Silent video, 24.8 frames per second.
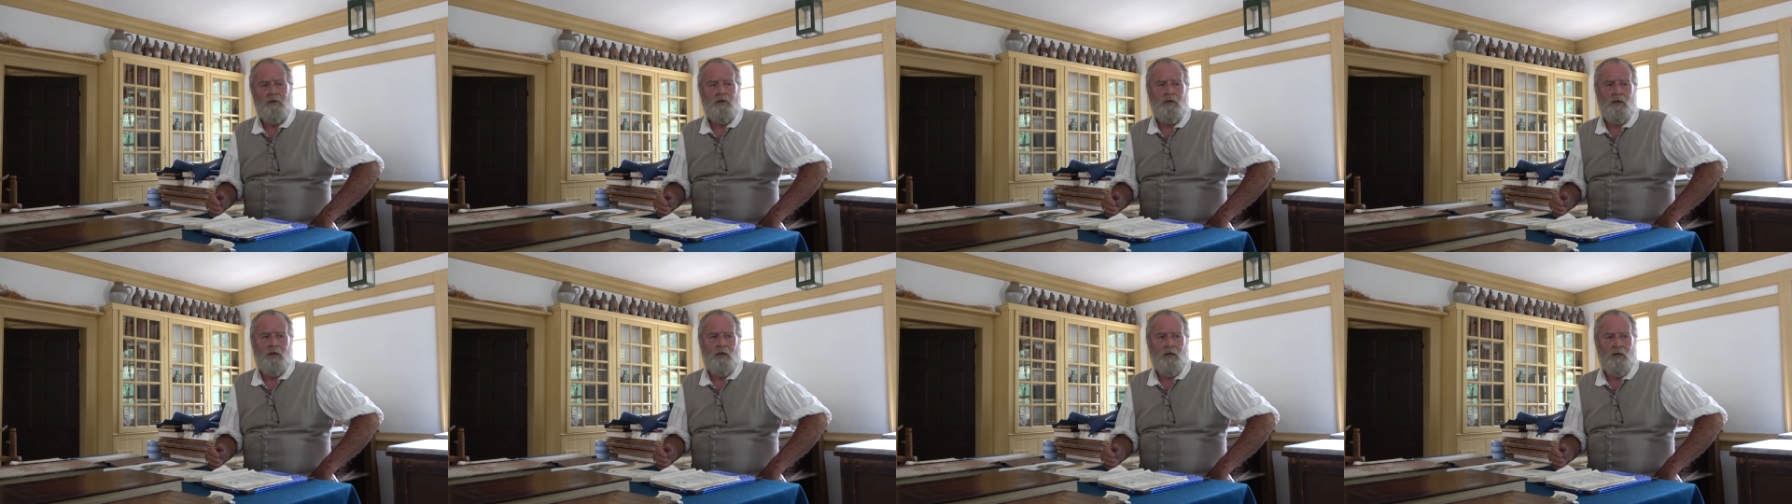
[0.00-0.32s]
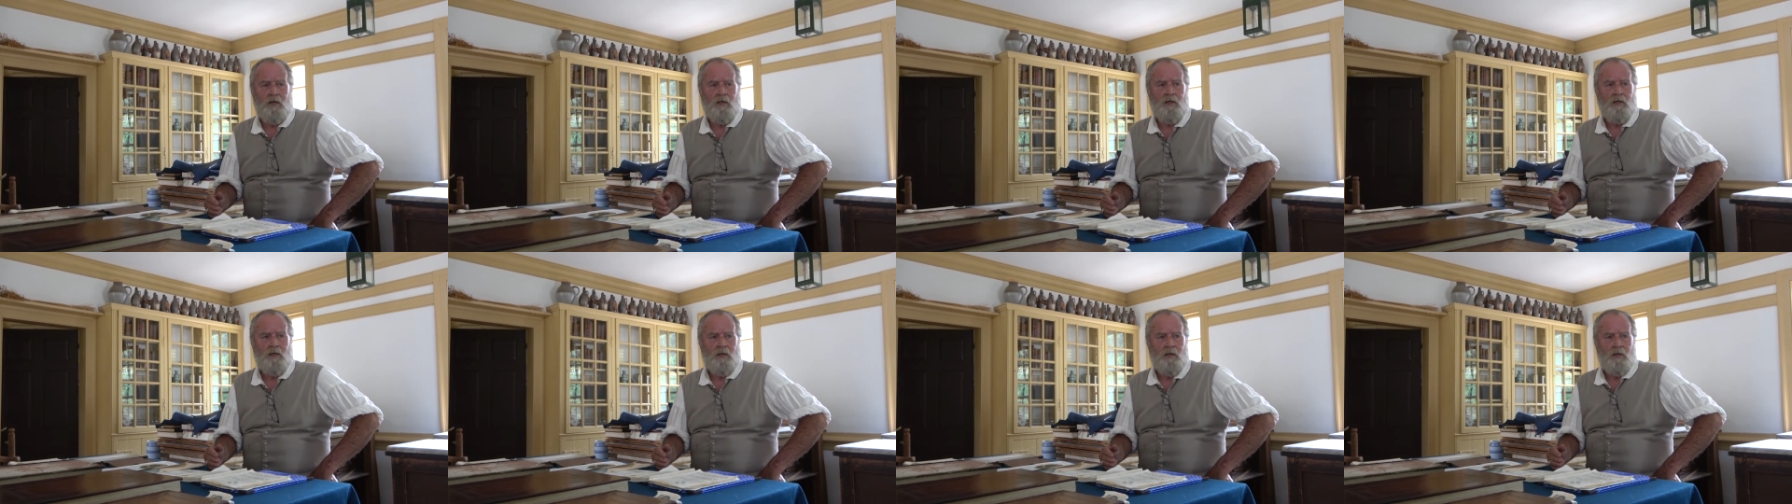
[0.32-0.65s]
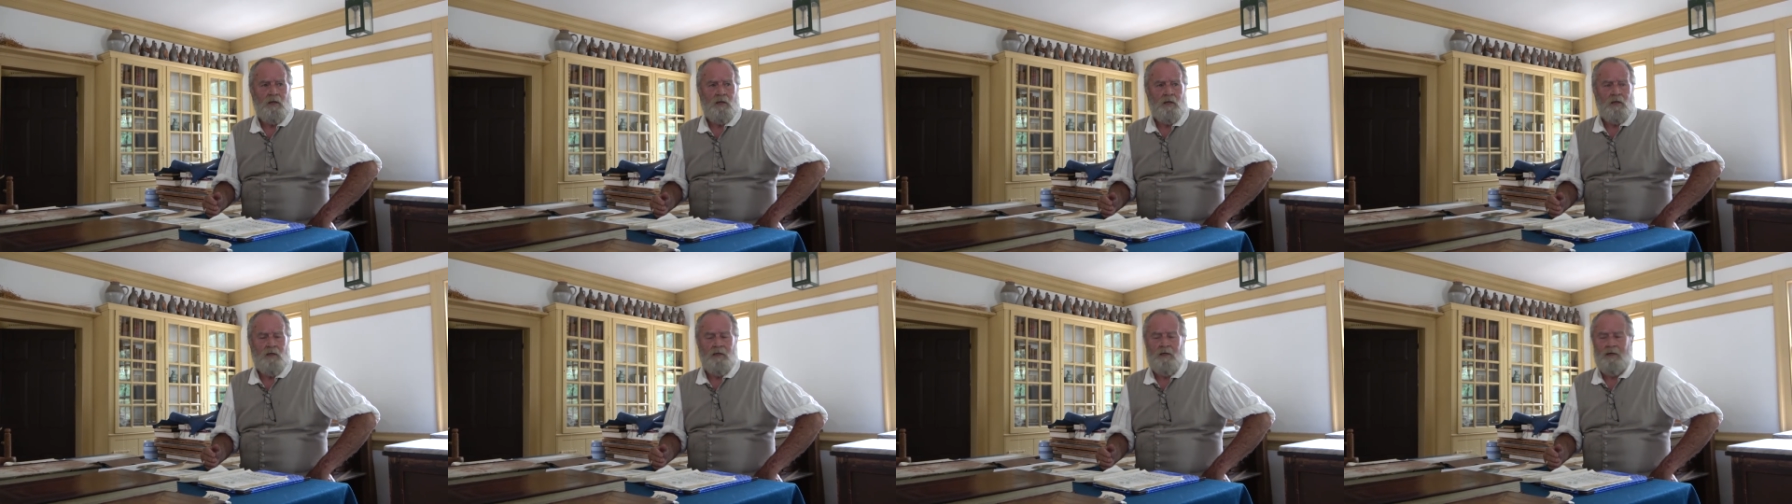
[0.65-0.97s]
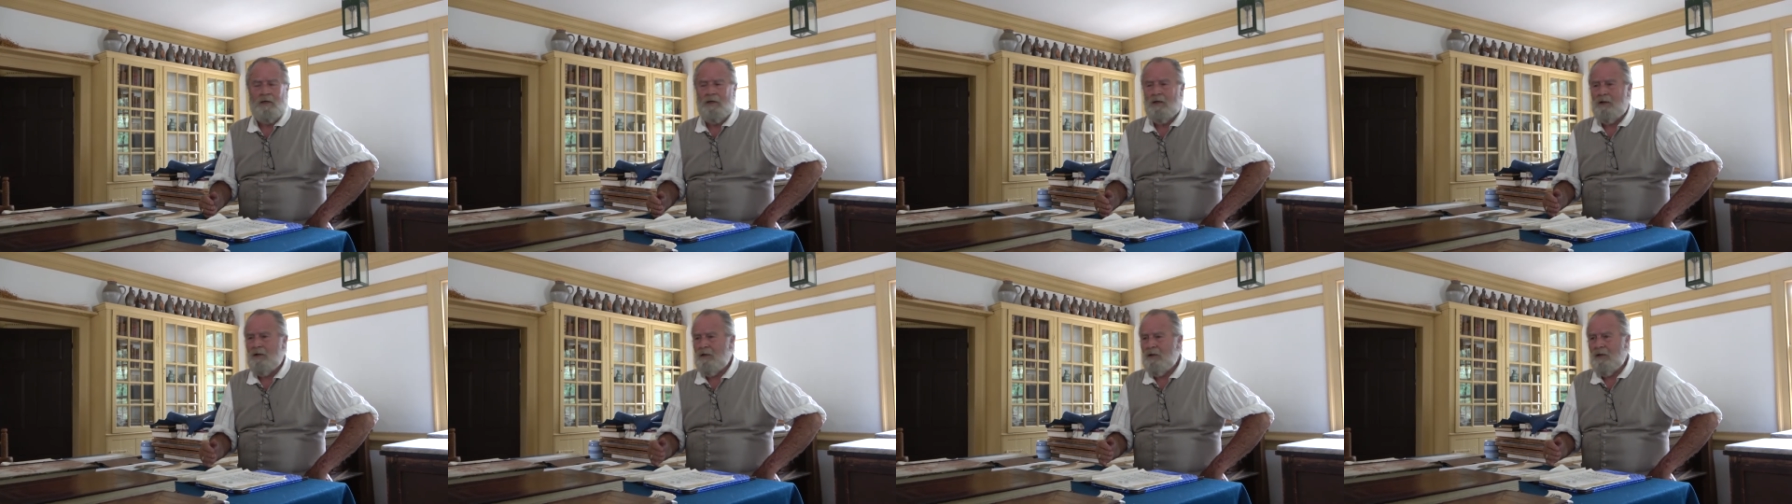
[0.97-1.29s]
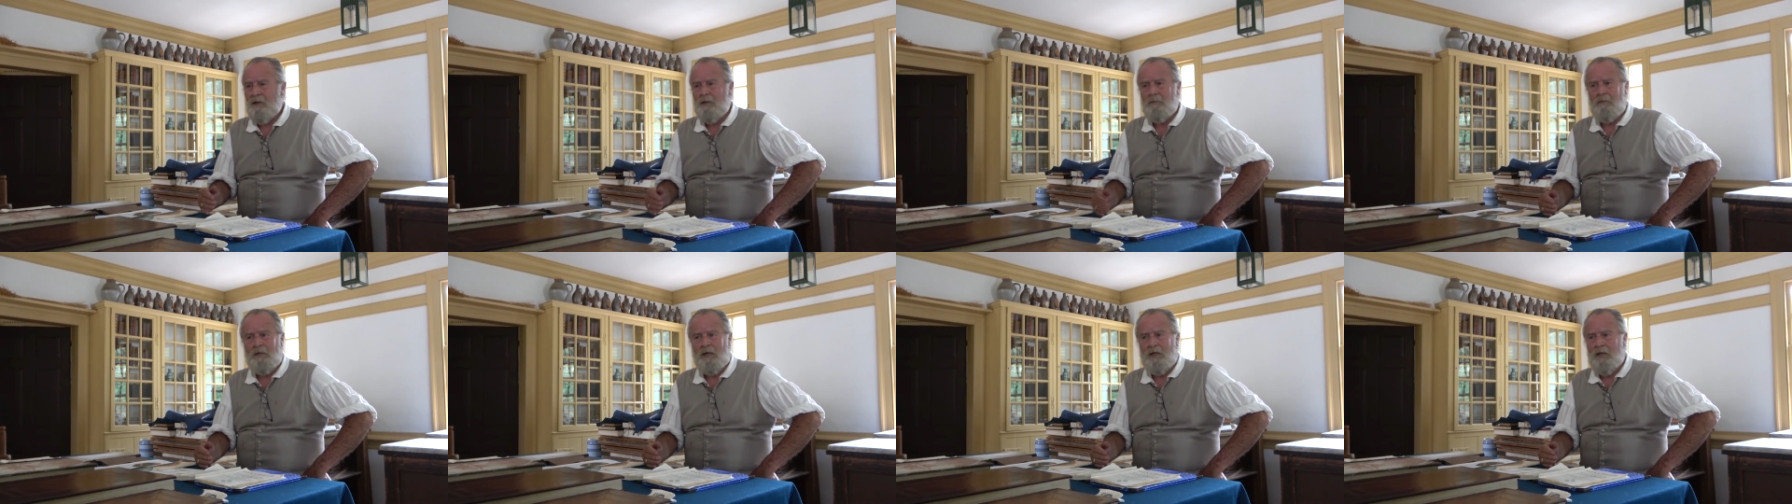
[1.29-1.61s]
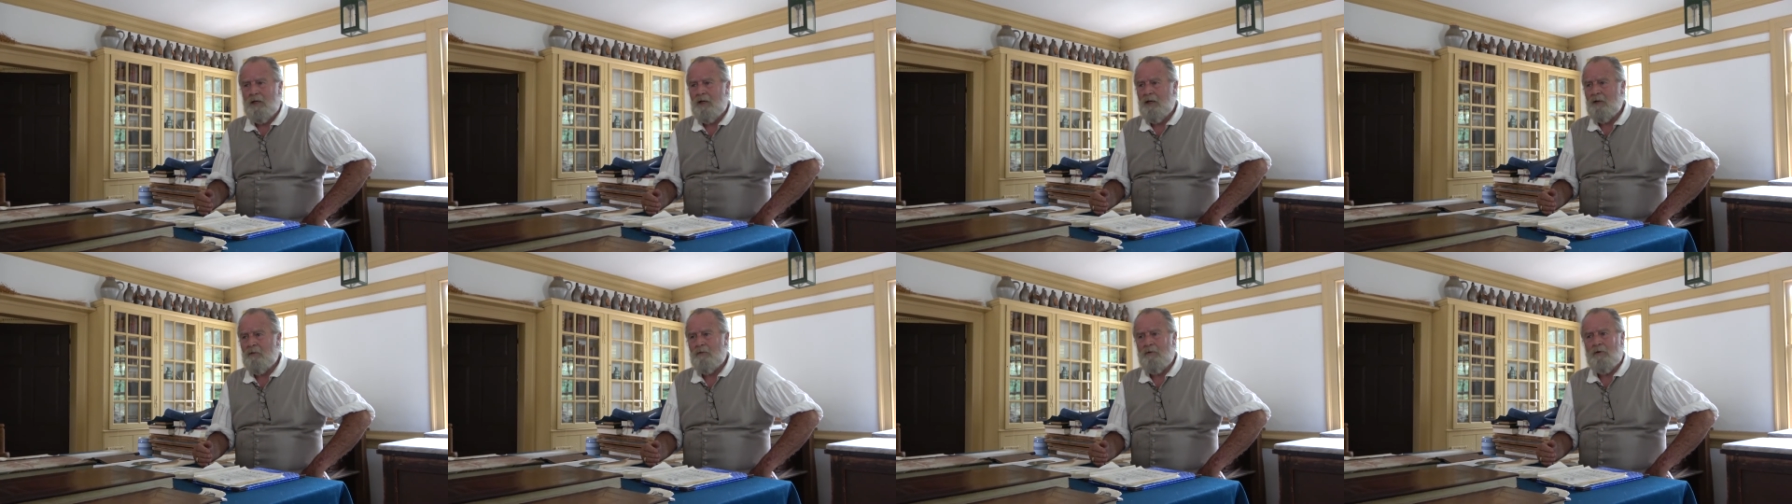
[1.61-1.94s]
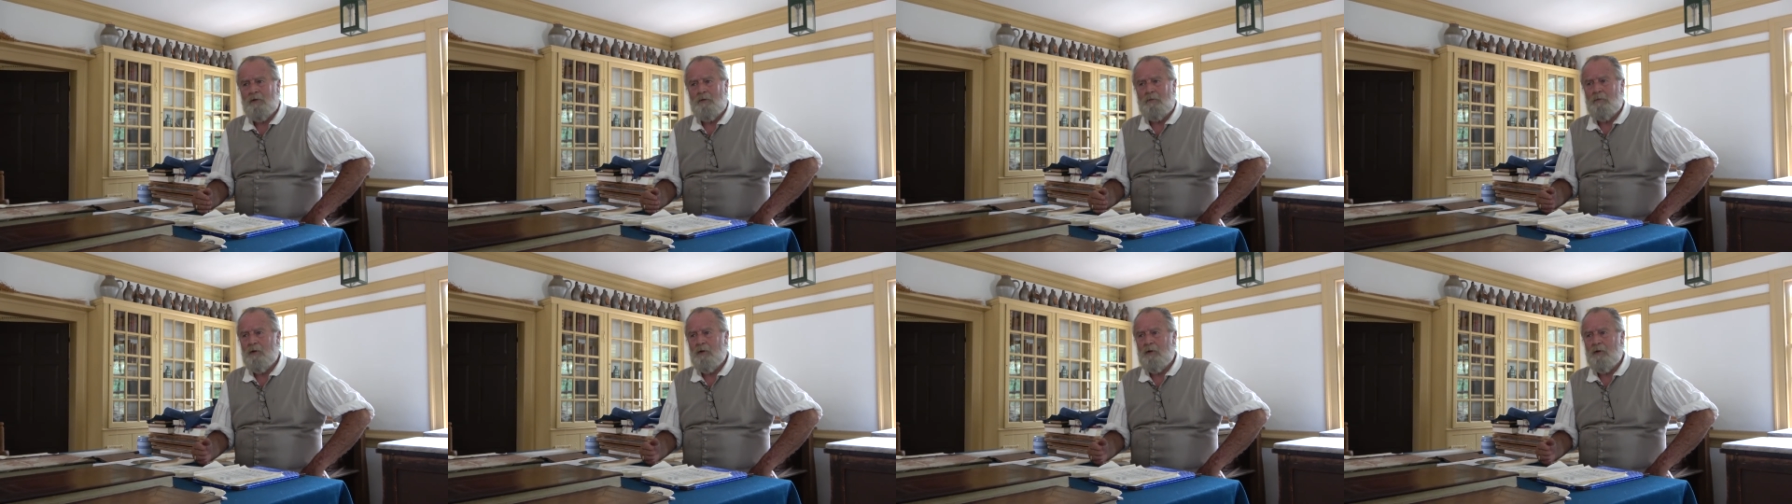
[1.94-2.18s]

today that can claim they can't read